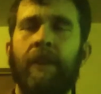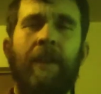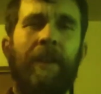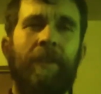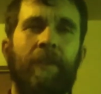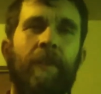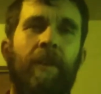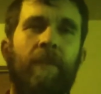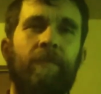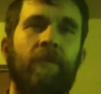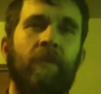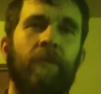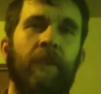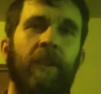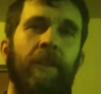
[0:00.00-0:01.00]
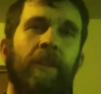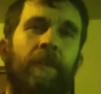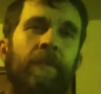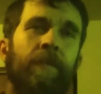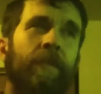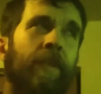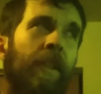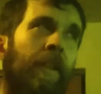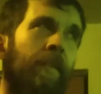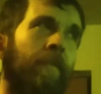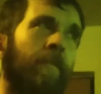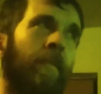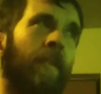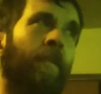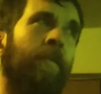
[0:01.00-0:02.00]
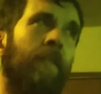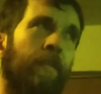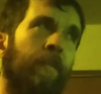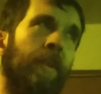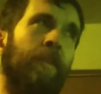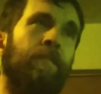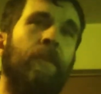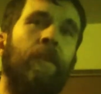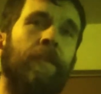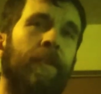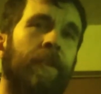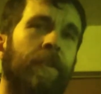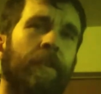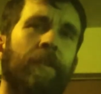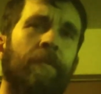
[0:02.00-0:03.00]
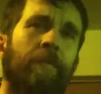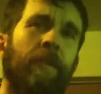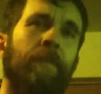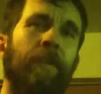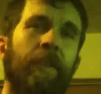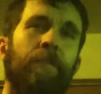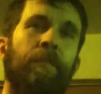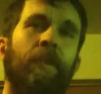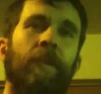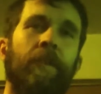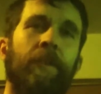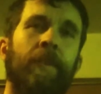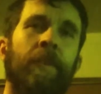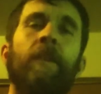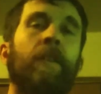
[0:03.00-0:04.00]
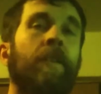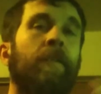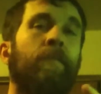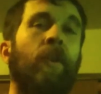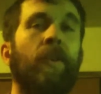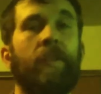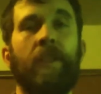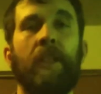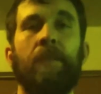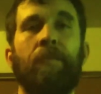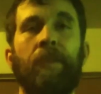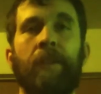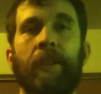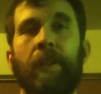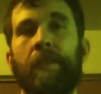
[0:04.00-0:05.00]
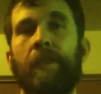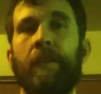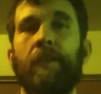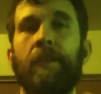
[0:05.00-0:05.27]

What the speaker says: I thought for a while that, well, what about the bark? What about the bark? The bark ain't protected.